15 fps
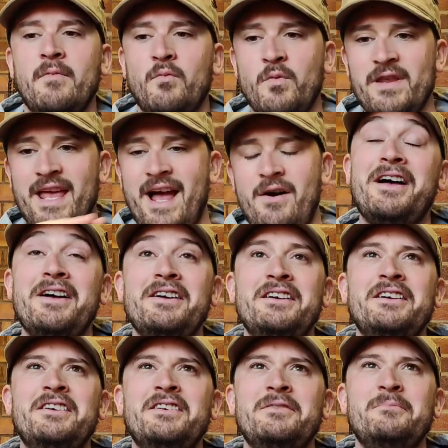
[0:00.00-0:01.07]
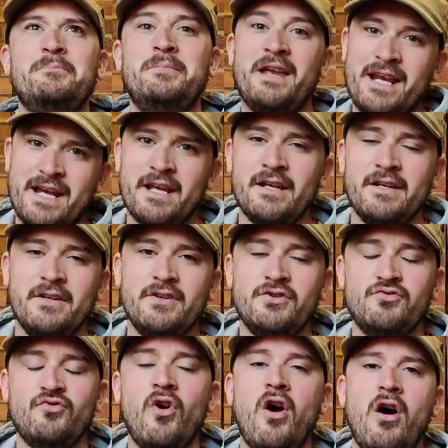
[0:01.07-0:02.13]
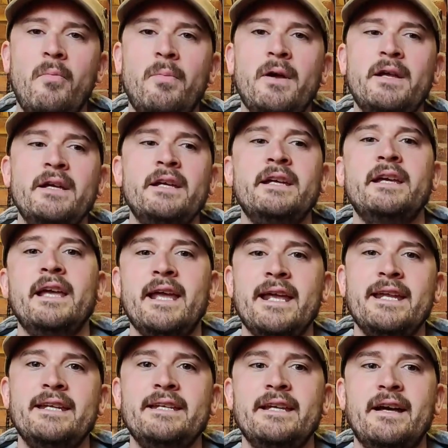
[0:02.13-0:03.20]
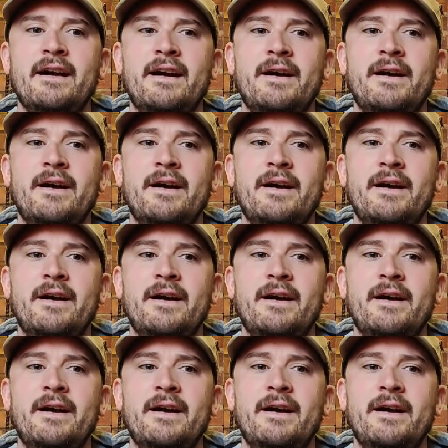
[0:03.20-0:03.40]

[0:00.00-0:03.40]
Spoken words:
without a big drop in